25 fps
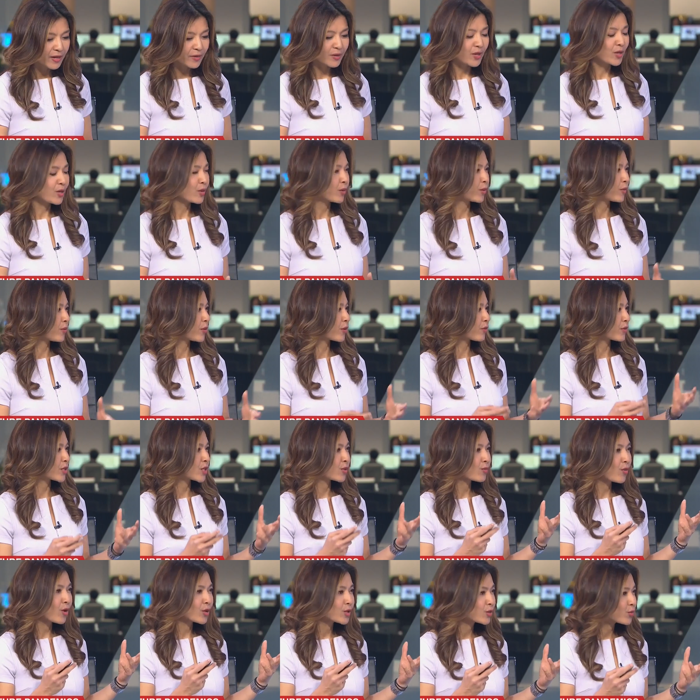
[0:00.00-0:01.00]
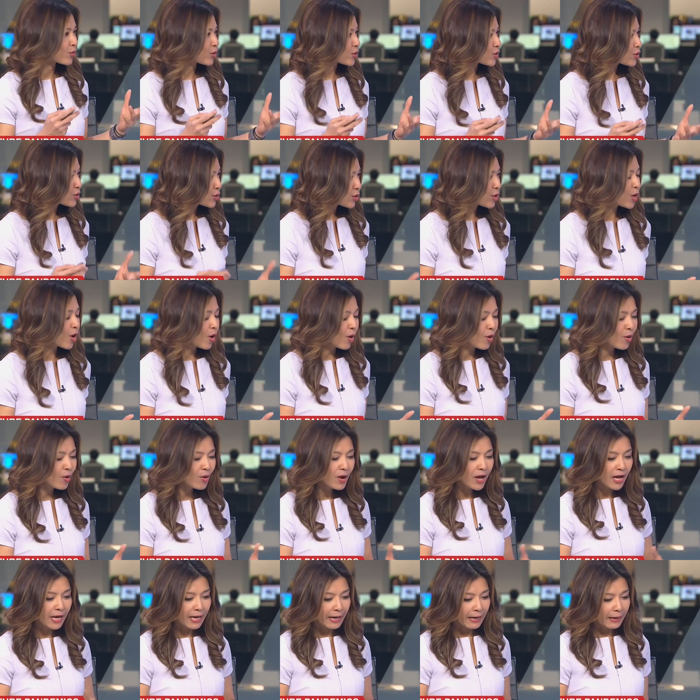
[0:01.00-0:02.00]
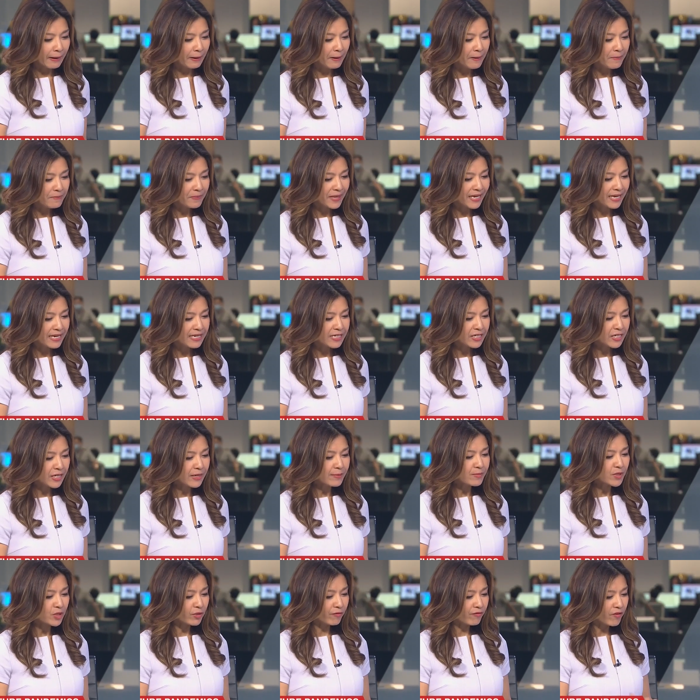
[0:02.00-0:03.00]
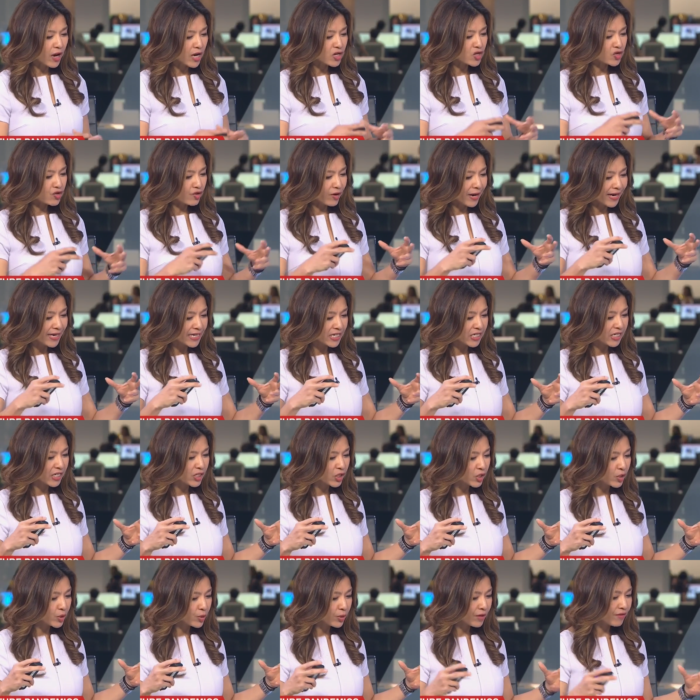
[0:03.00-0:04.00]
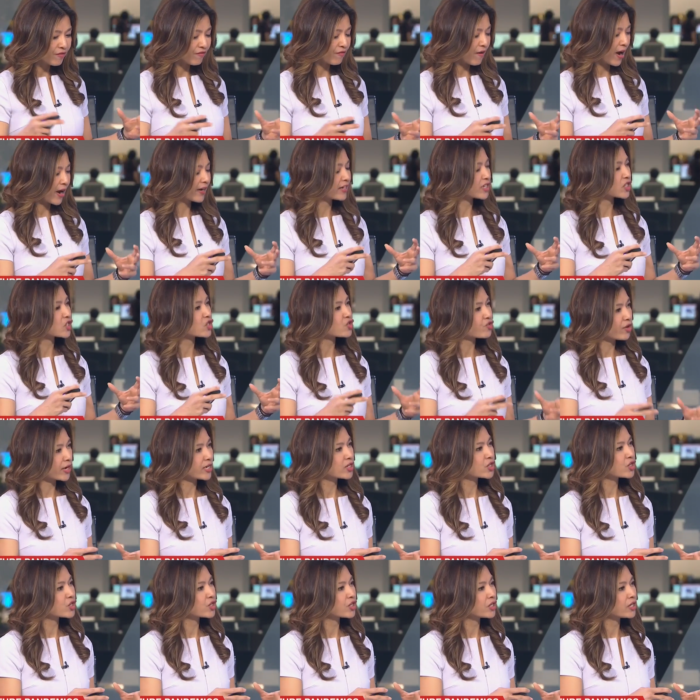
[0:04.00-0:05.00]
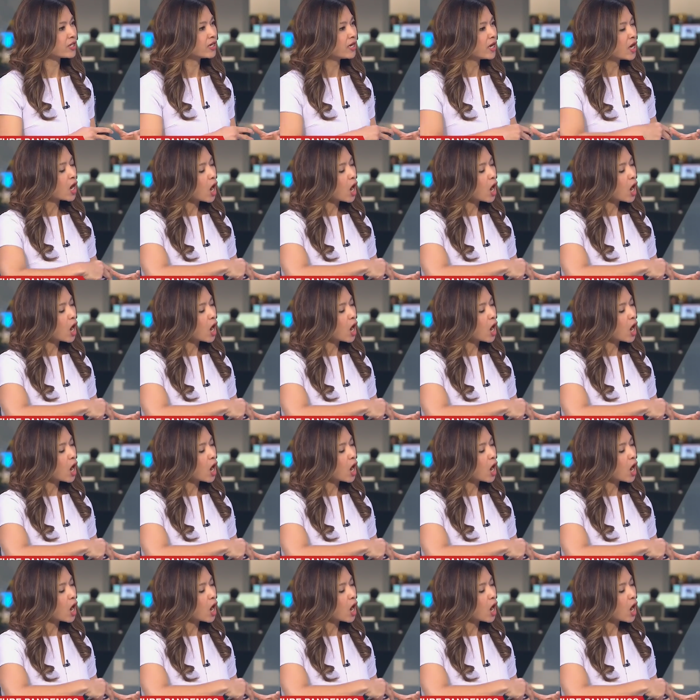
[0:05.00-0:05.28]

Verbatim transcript: You know, the response was slow. Um, in terms of trying to unify the strategy